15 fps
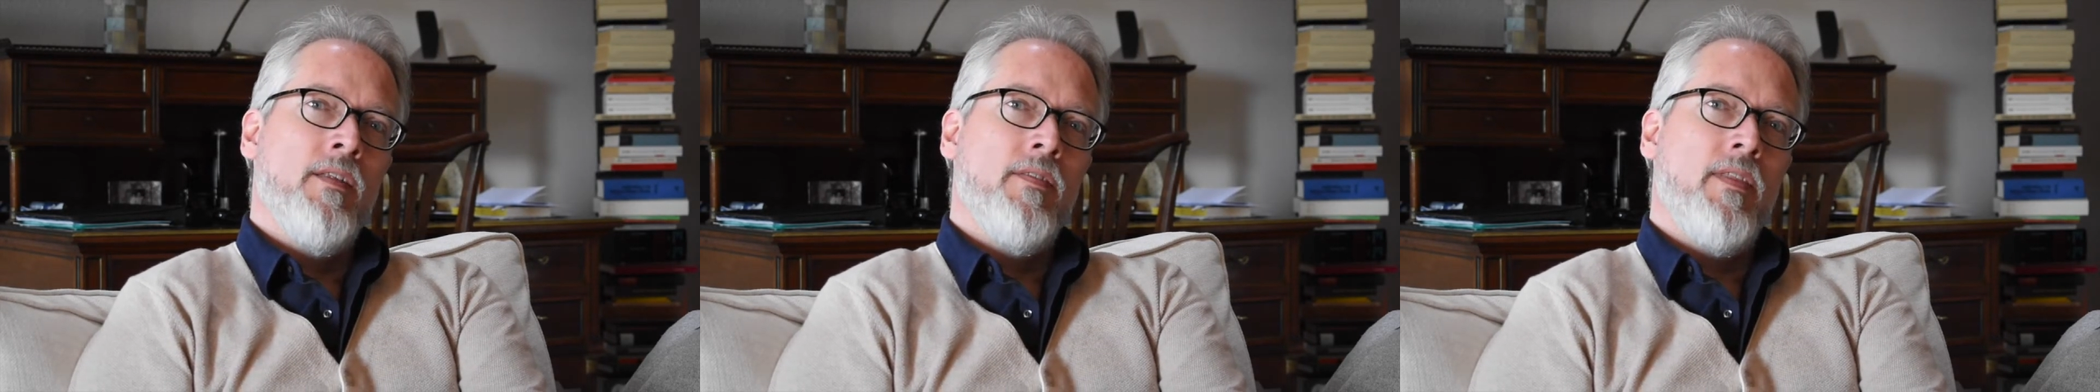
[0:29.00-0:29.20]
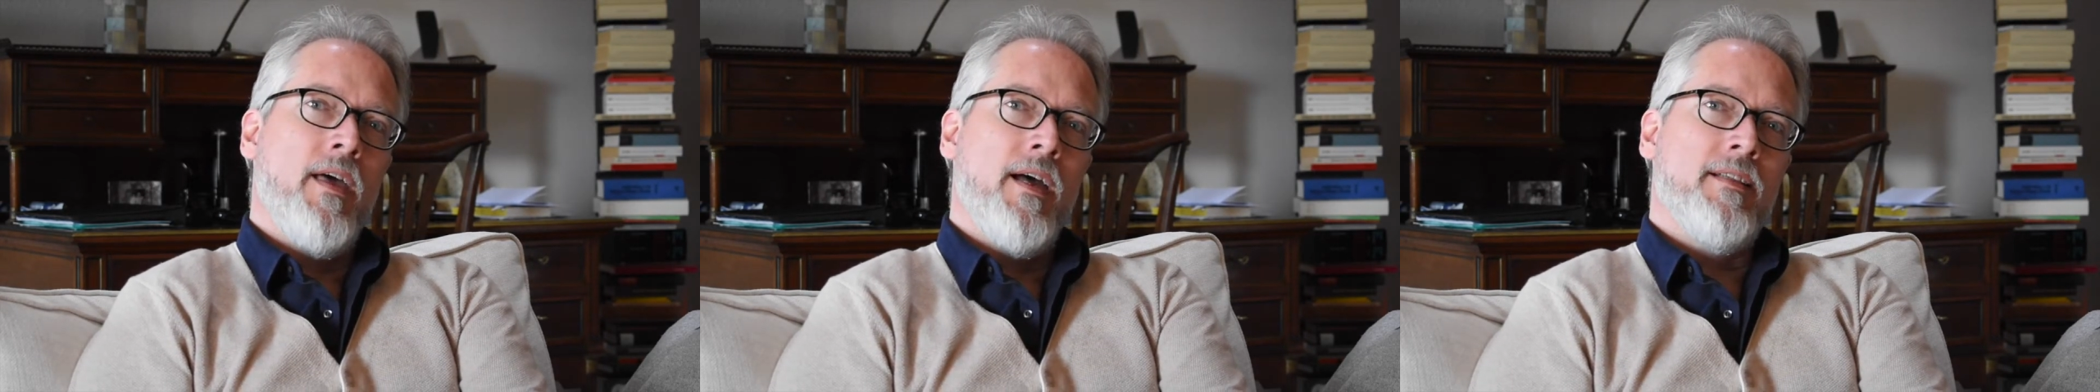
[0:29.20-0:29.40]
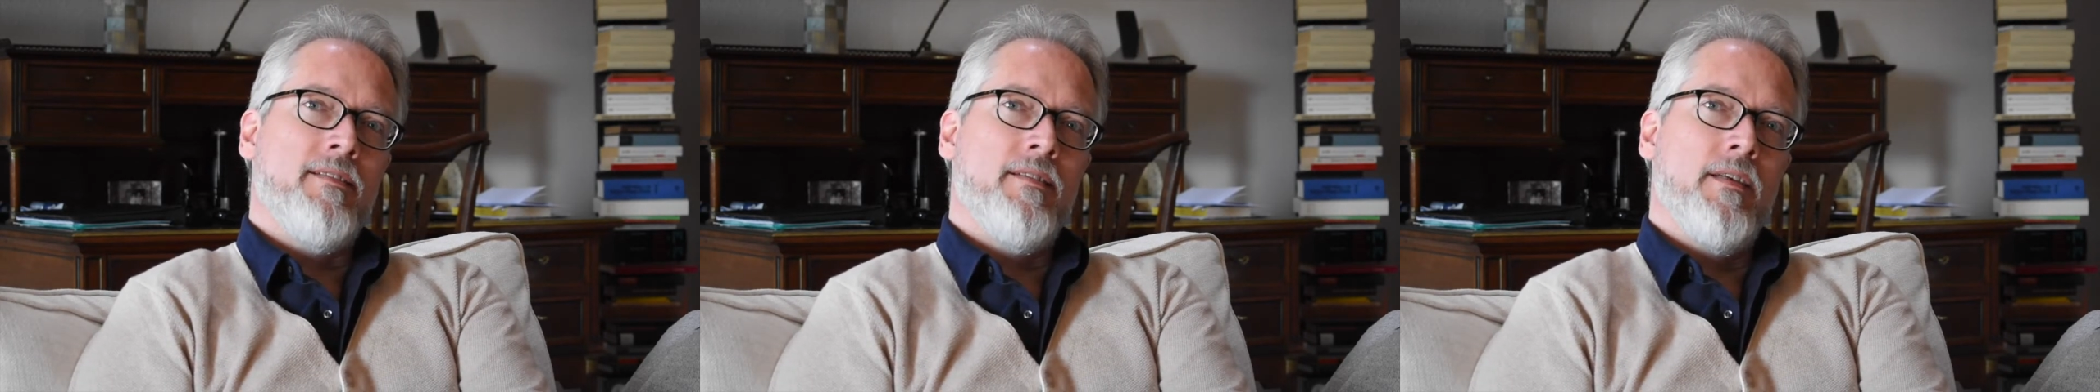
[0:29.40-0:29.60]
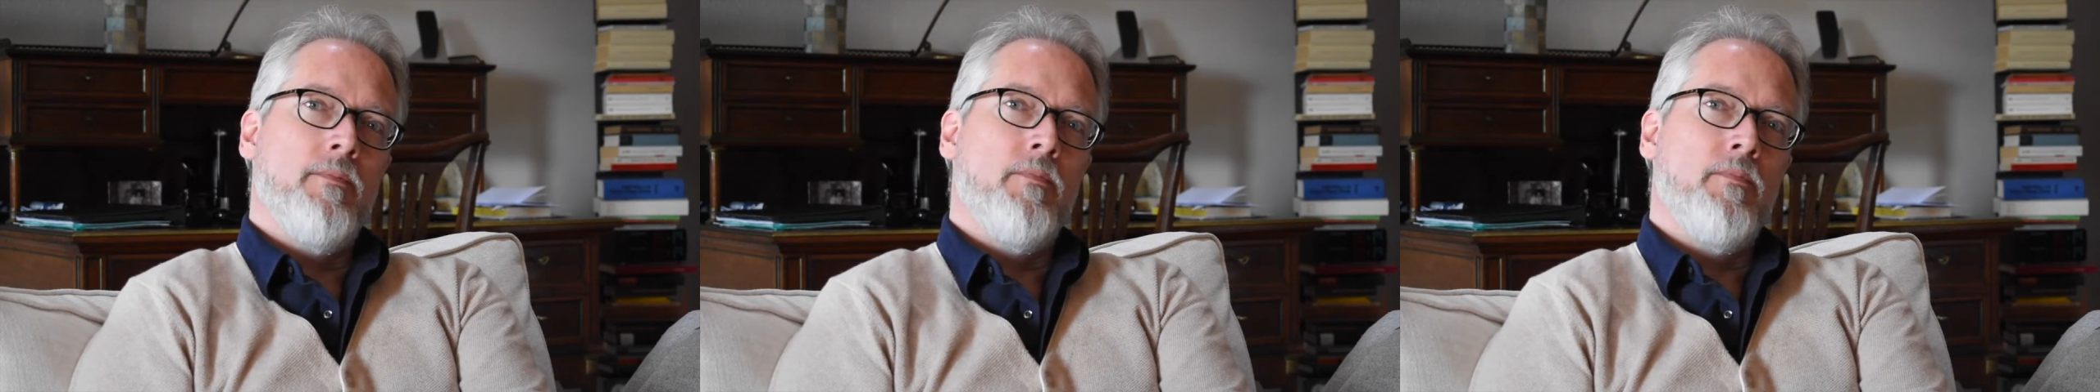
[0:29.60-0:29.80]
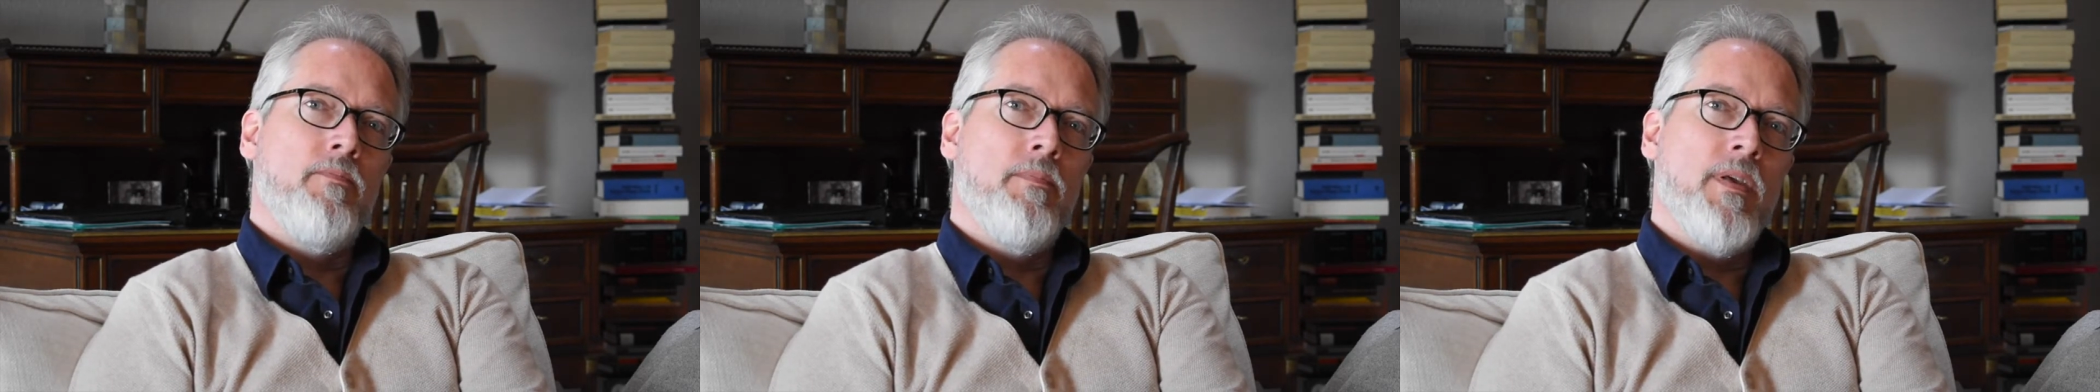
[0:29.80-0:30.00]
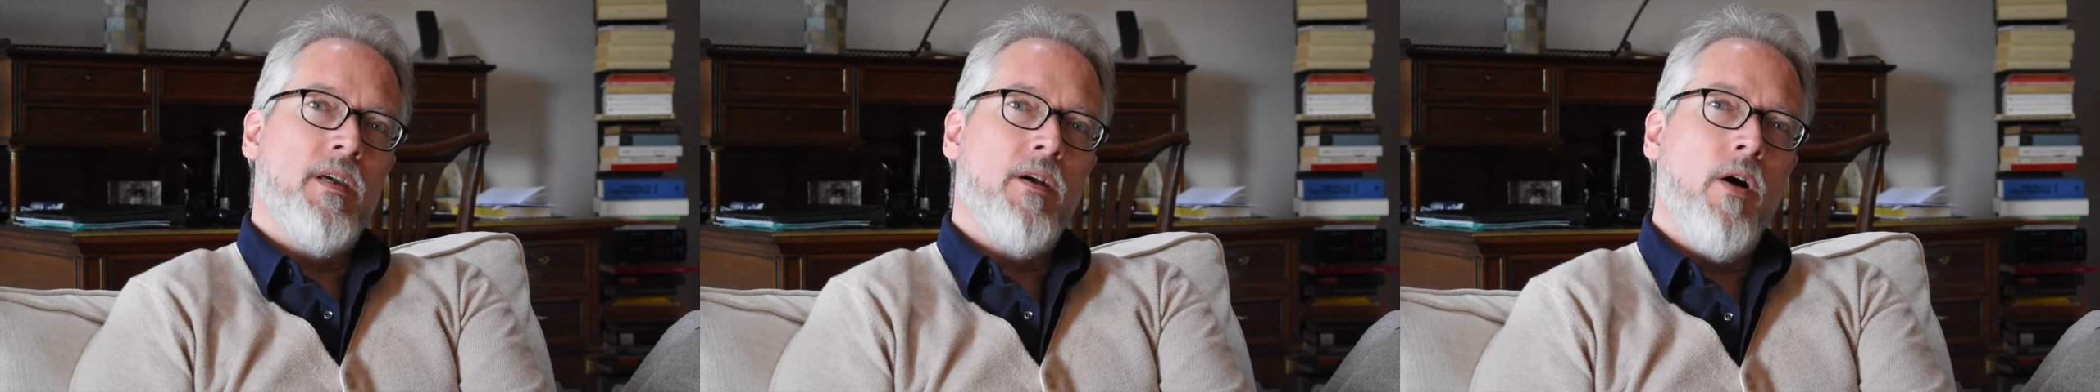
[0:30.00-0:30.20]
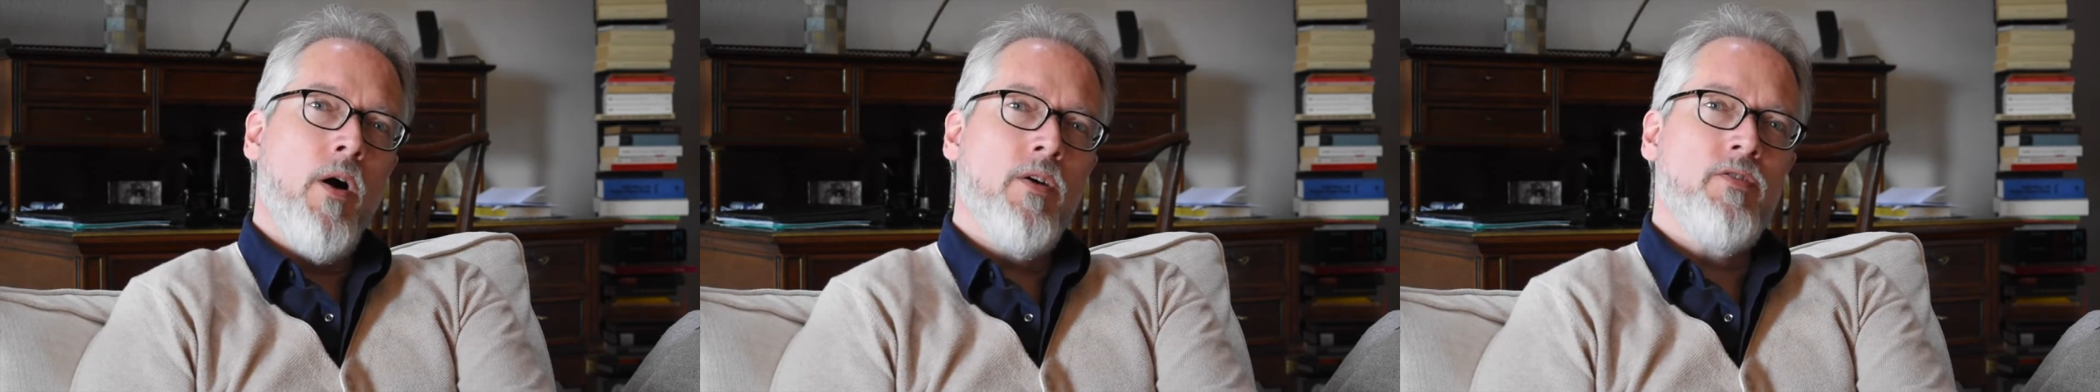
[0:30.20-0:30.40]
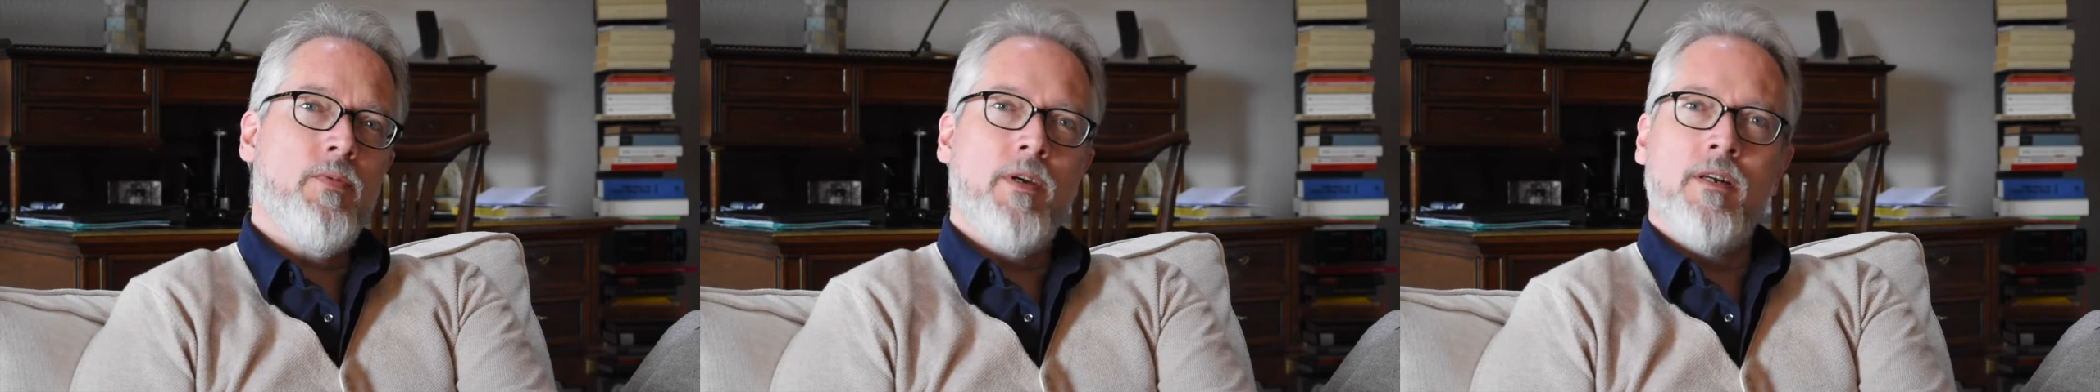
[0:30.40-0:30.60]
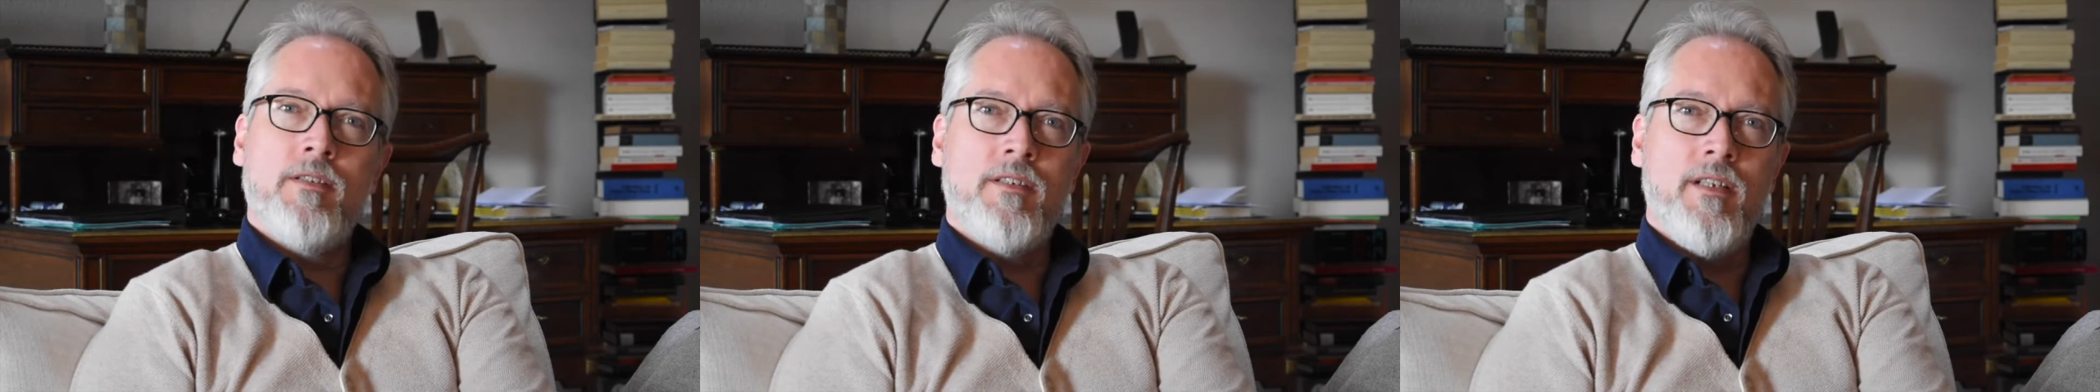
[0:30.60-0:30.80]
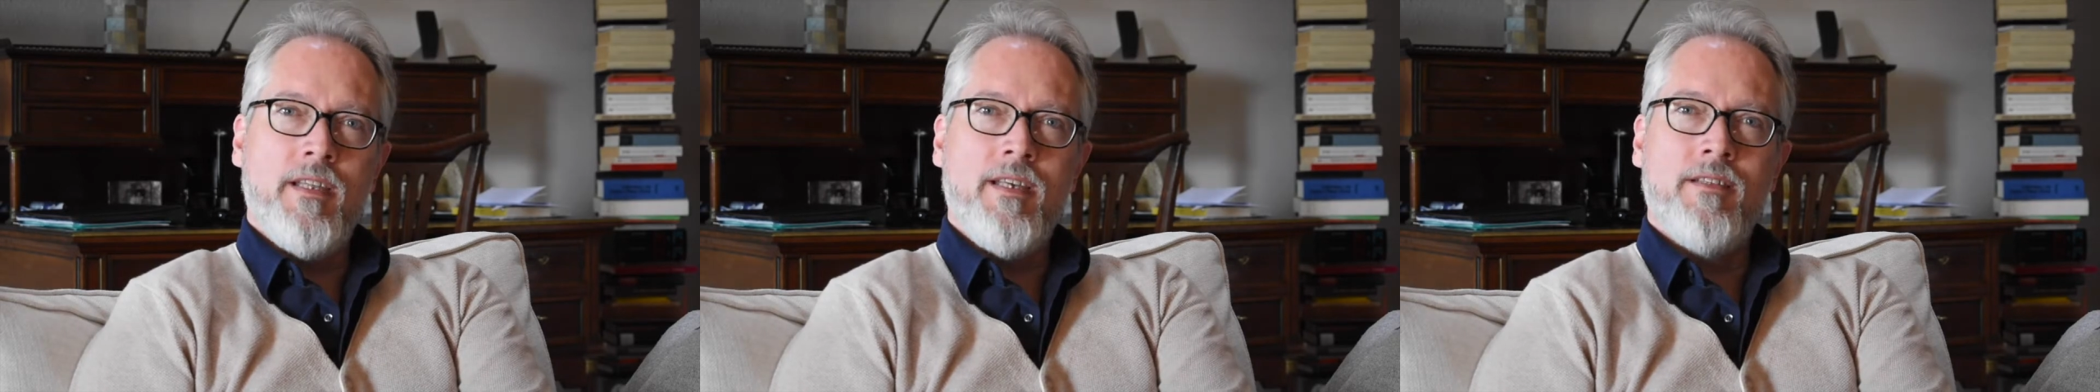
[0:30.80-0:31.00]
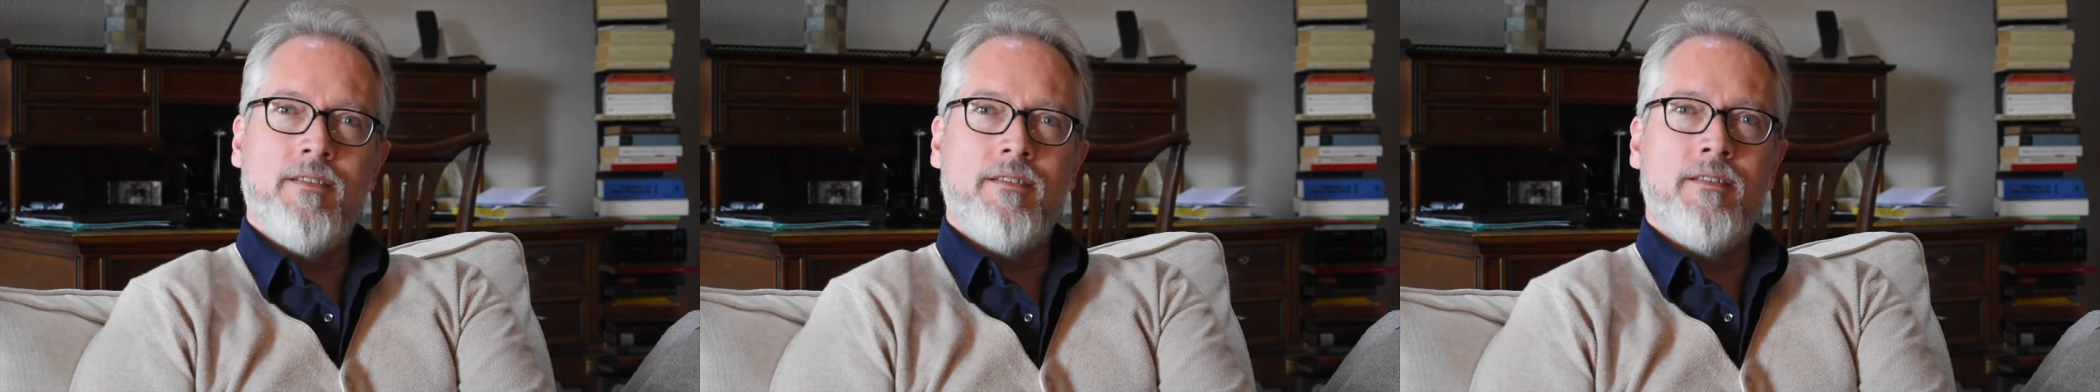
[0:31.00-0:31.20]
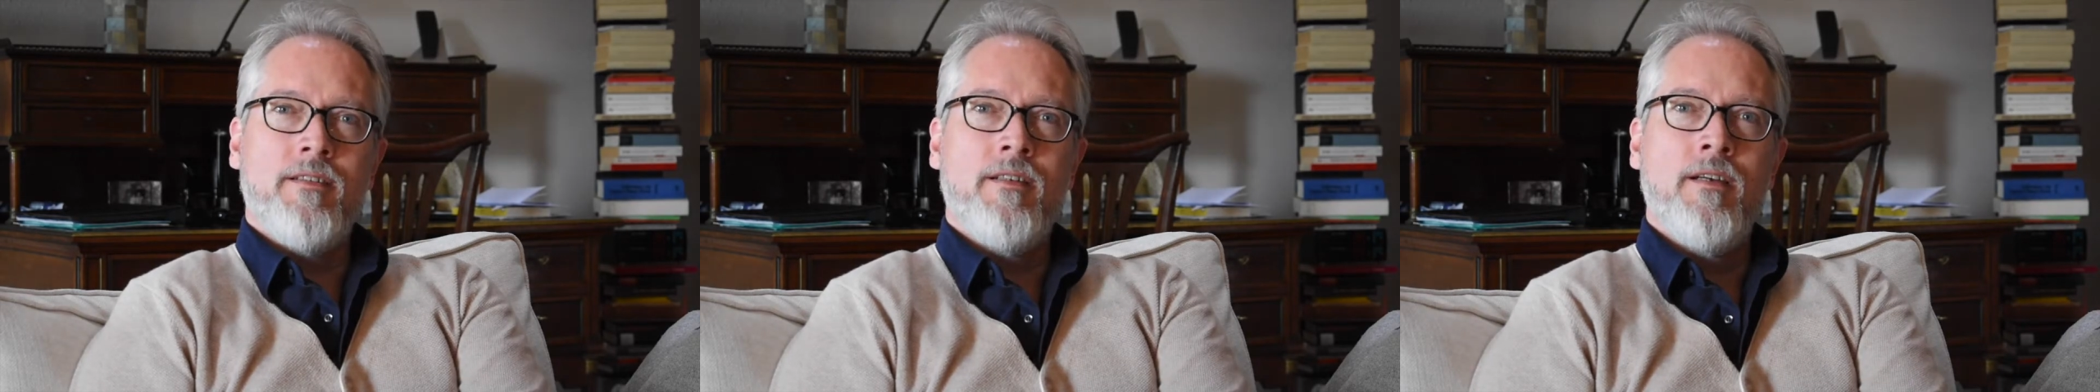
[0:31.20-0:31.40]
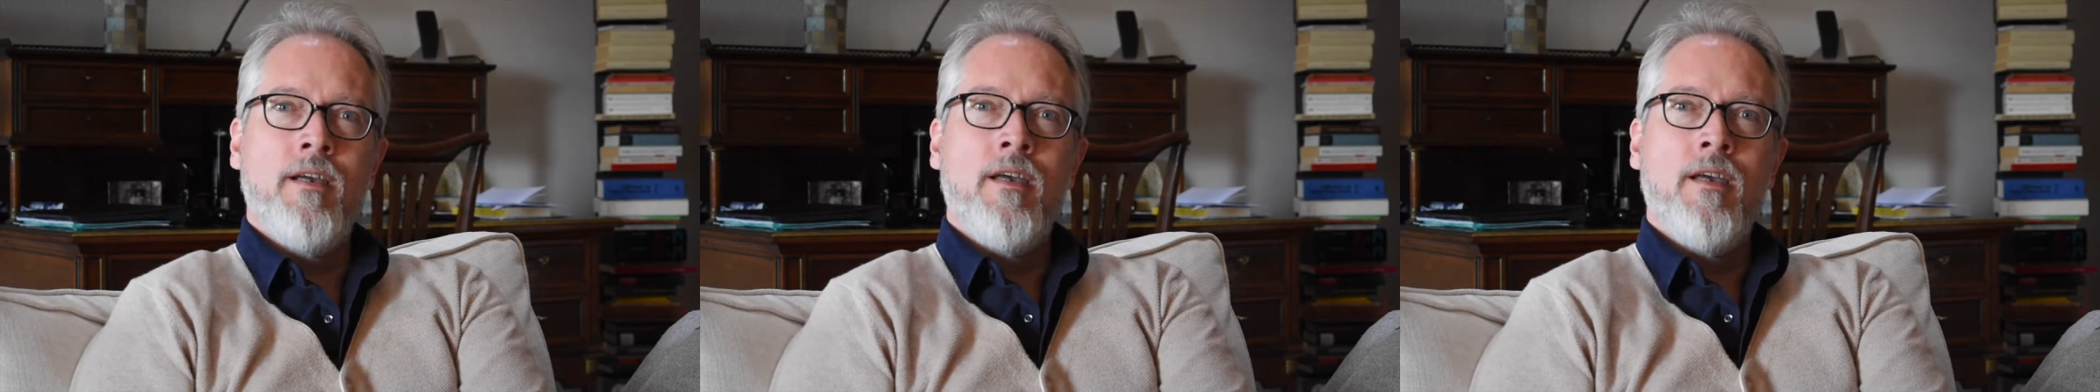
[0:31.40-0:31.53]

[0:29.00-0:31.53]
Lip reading: that because we are the leader,